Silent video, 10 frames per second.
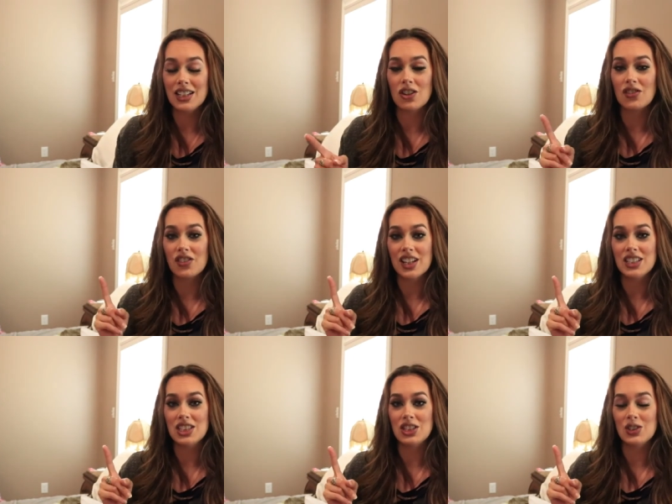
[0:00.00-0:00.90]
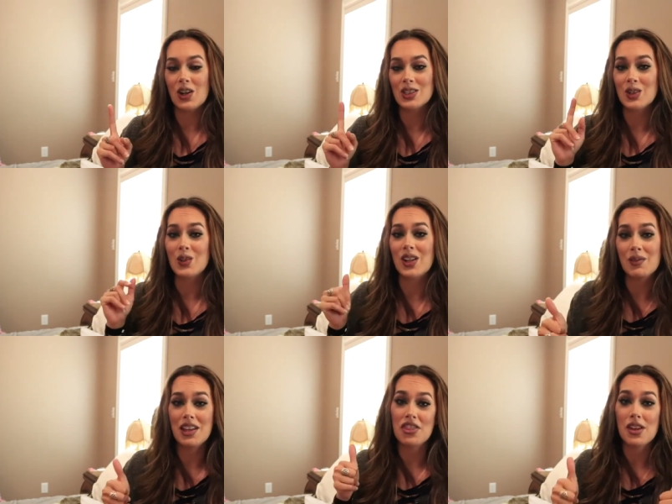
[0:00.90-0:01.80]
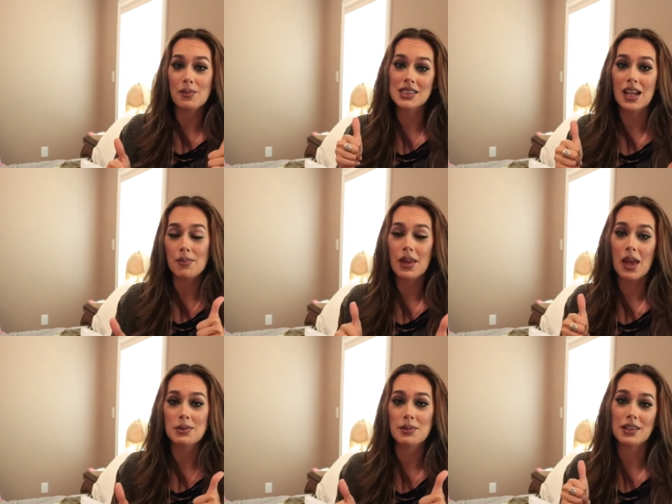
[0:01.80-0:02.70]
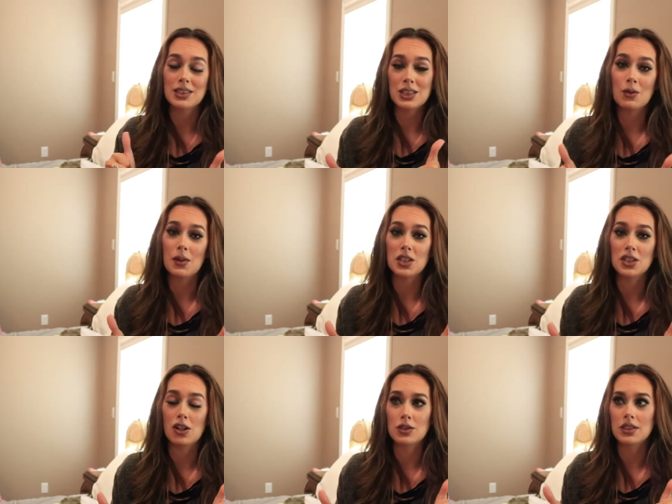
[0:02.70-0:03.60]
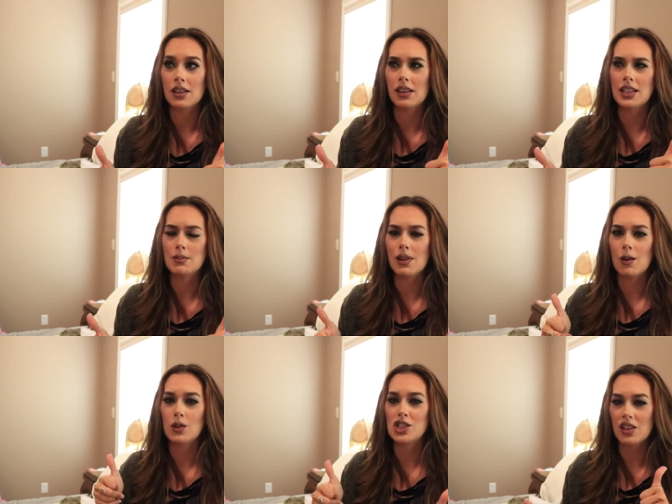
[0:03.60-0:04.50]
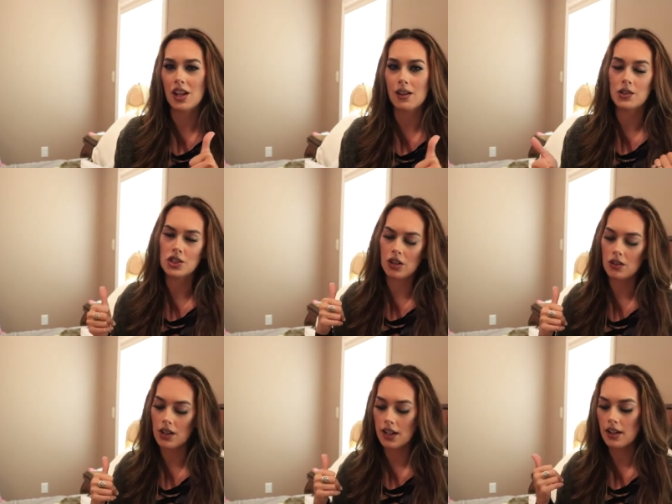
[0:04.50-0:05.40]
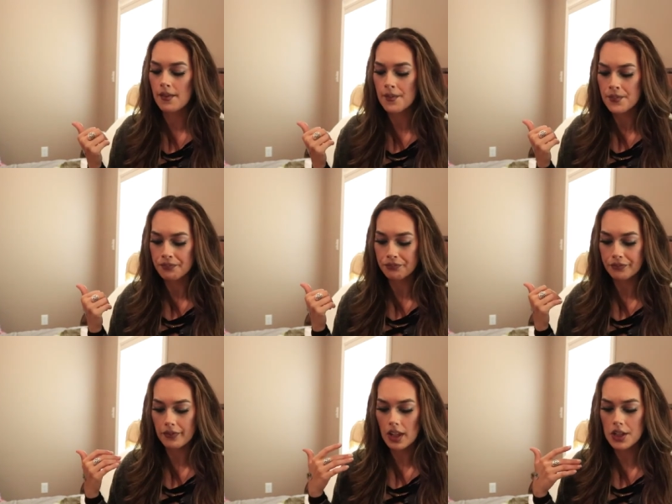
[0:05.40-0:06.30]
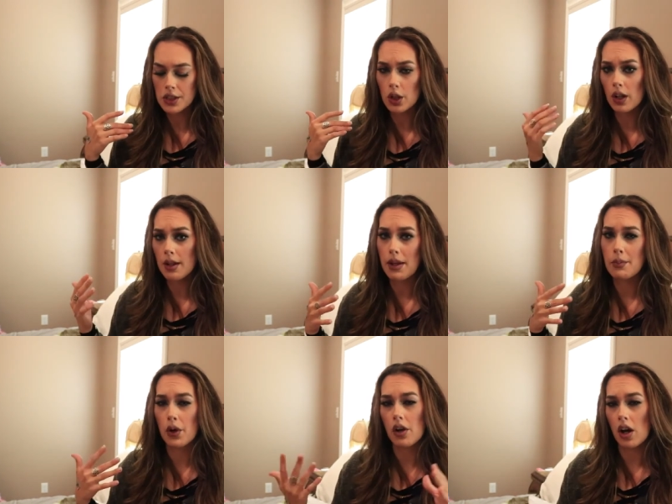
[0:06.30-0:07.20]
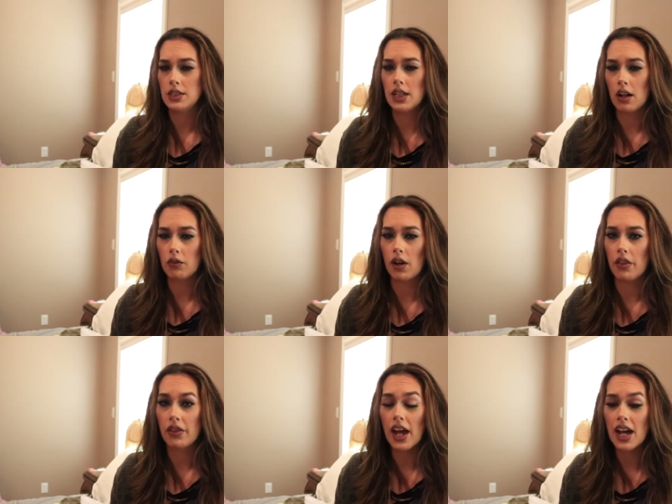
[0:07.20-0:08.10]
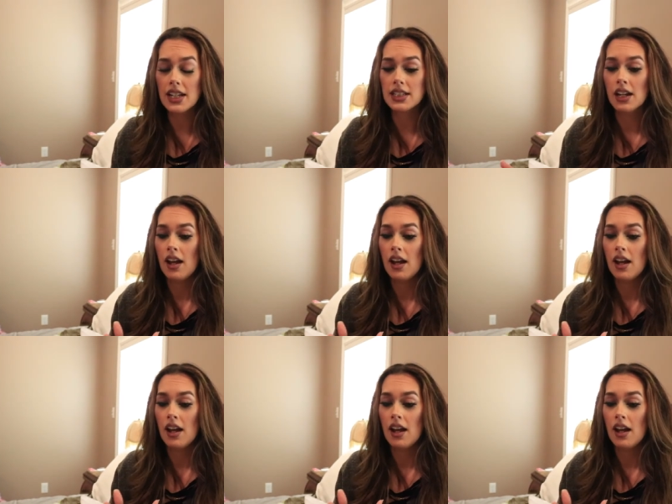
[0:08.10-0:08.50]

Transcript: Don't forget to also give me a thumbs up. That helps me out so much. Lets me know what you like, what you don't like, so I can make more content around that.